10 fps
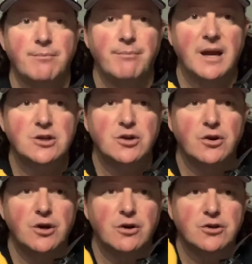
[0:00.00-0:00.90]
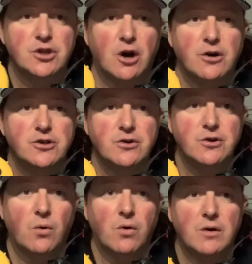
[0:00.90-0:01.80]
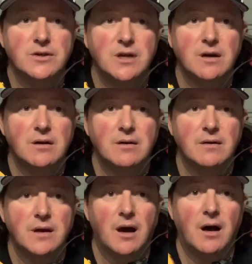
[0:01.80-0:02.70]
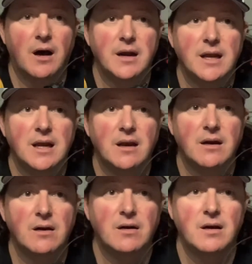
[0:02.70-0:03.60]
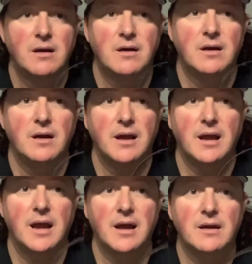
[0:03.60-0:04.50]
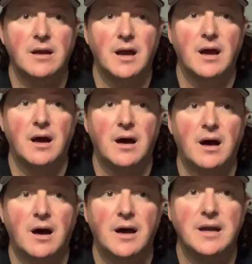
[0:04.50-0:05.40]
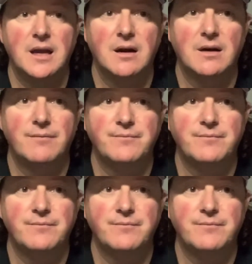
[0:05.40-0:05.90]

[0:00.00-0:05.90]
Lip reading: Make sure your charger doors here, and on here